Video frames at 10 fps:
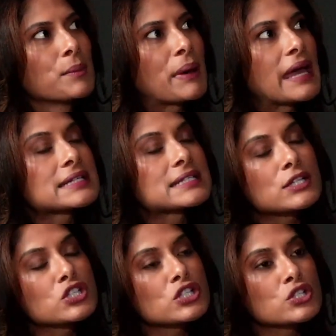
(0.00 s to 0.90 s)
paying
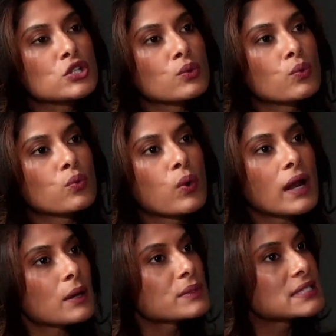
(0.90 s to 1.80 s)
attention to
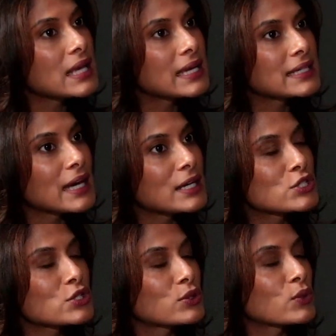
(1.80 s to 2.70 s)
what I was saying yes
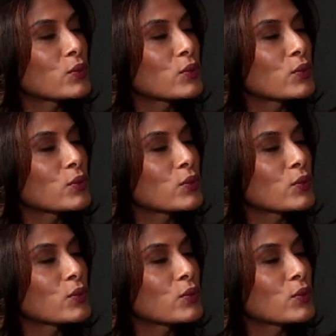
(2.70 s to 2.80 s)
to,